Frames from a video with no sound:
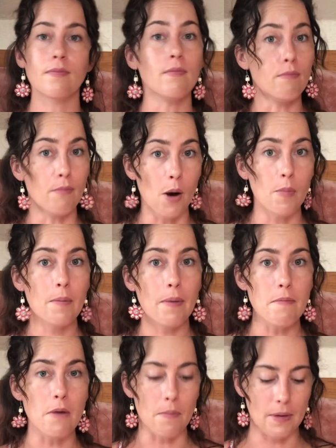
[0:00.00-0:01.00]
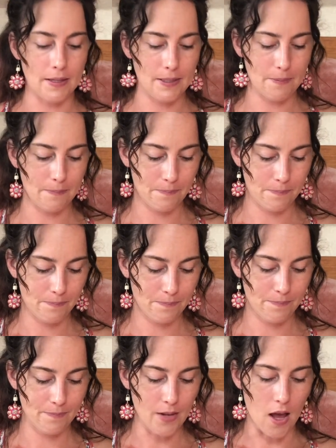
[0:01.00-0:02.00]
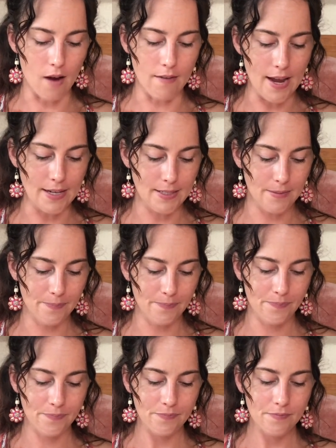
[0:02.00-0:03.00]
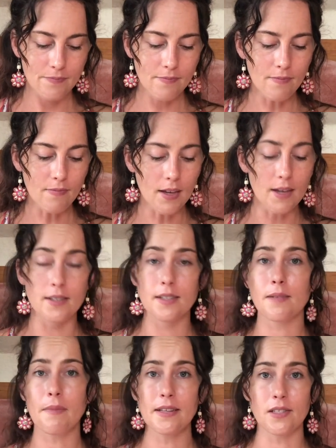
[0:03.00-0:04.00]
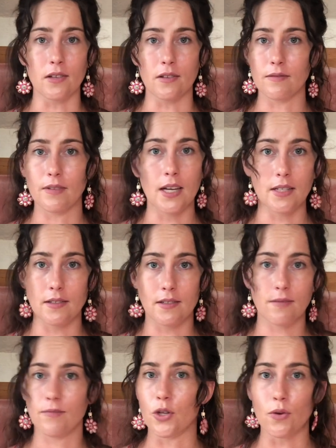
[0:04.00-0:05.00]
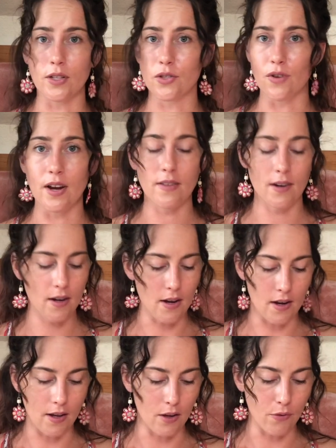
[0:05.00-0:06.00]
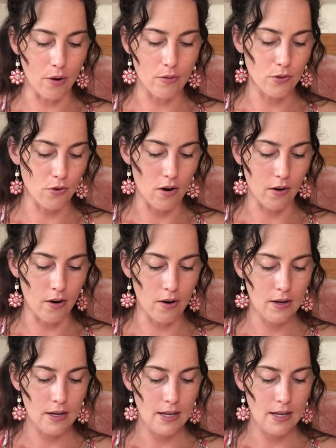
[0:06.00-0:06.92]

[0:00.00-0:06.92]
Moment by moment. All right. Because it's a muscle and you can strengthen it and it can grow stronger.